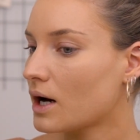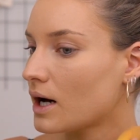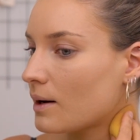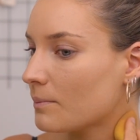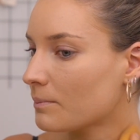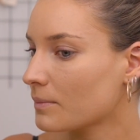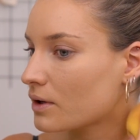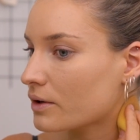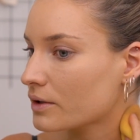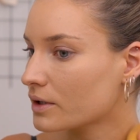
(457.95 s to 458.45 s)

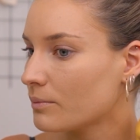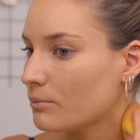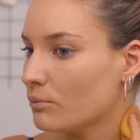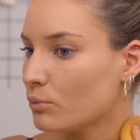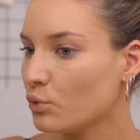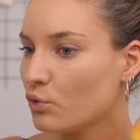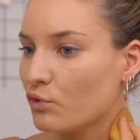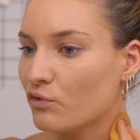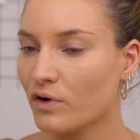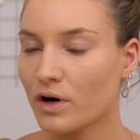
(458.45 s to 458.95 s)
I'm gonna
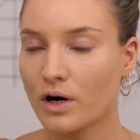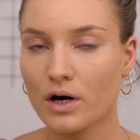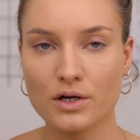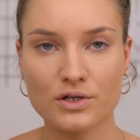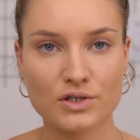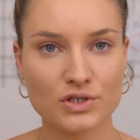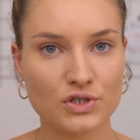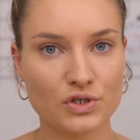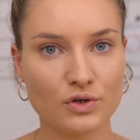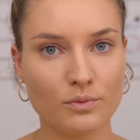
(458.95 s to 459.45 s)
move
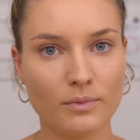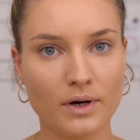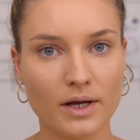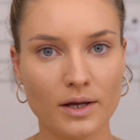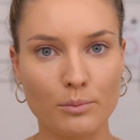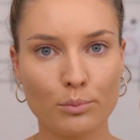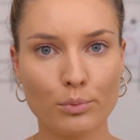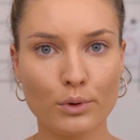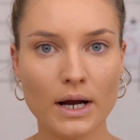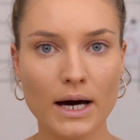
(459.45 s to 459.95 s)
on to
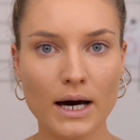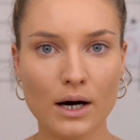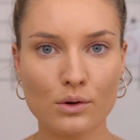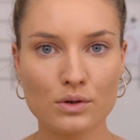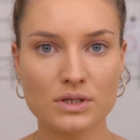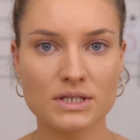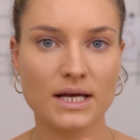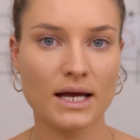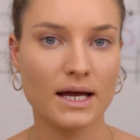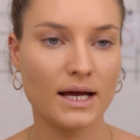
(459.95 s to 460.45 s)
my
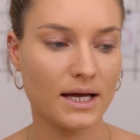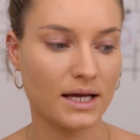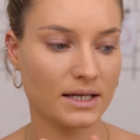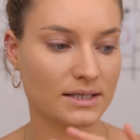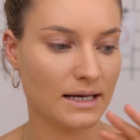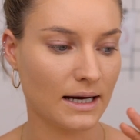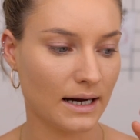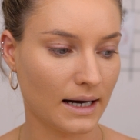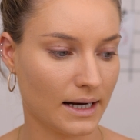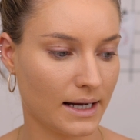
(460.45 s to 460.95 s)
brows
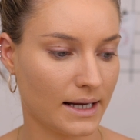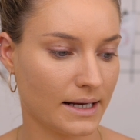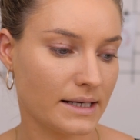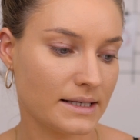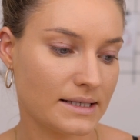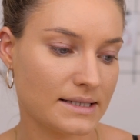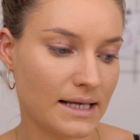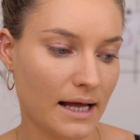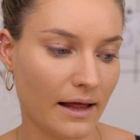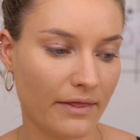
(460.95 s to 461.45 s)
and
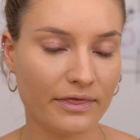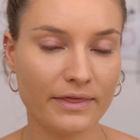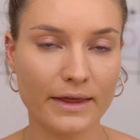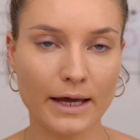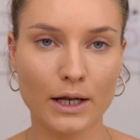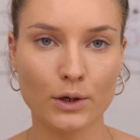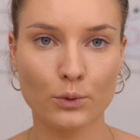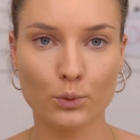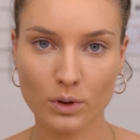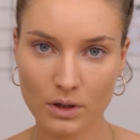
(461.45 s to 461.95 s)
eyes, and
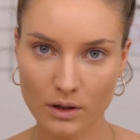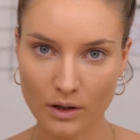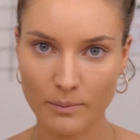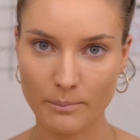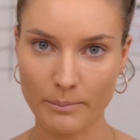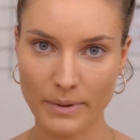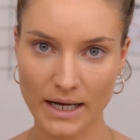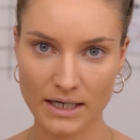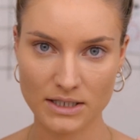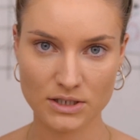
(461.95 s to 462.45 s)
then we'll
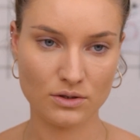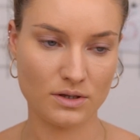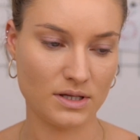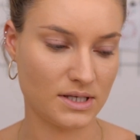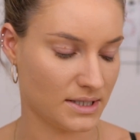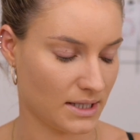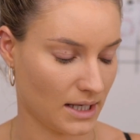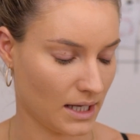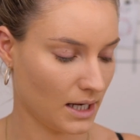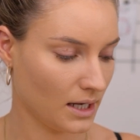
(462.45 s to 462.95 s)
come back to the
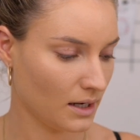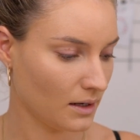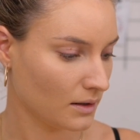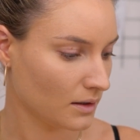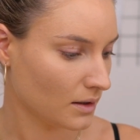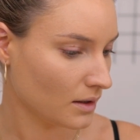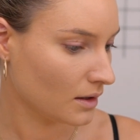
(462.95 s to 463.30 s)
skin.